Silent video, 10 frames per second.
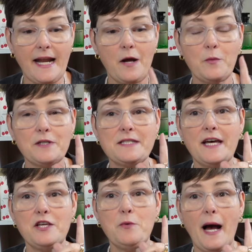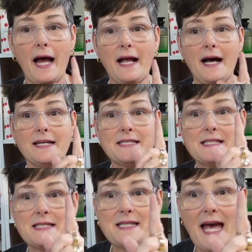and I will tell you I got
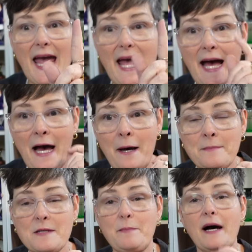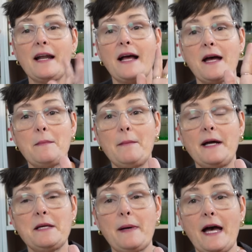scammed, but I got my
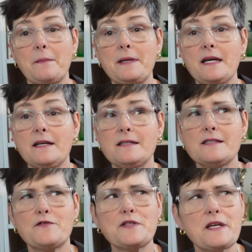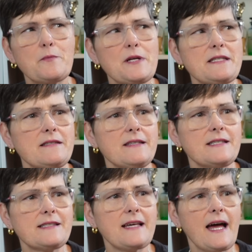money back because for some reason
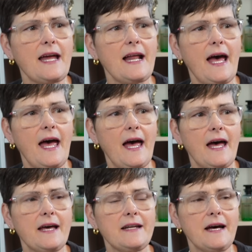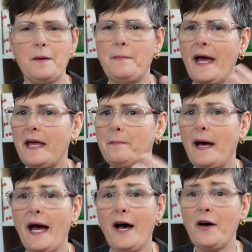this site had a
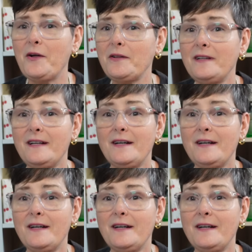PayPal